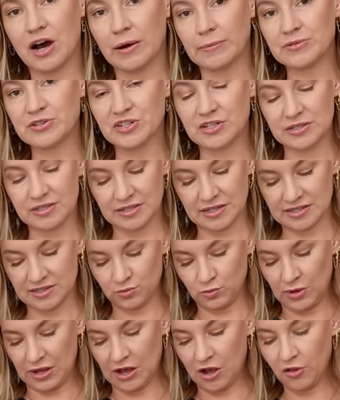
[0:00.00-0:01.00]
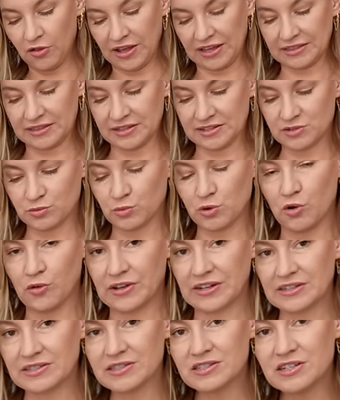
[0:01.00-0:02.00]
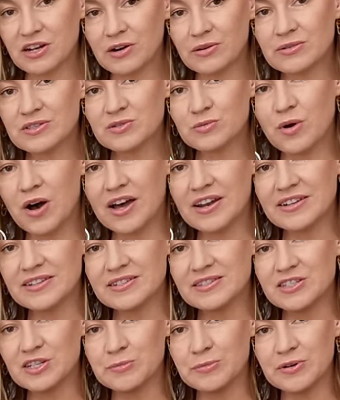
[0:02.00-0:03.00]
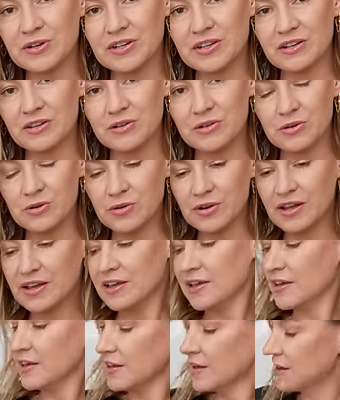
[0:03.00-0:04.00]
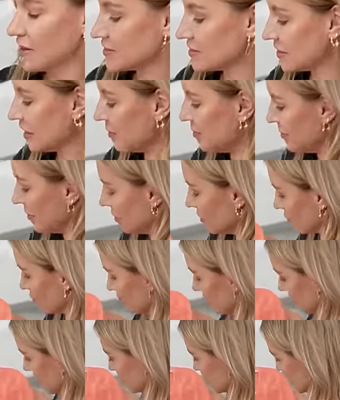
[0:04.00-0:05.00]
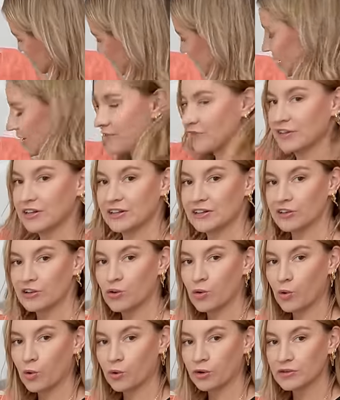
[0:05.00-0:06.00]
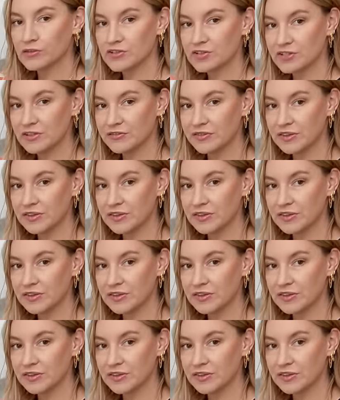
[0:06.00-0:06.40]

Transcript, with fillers: options as well. Like this Rolling Stones one is super cute. It's coming across like, I feel like a little orange in the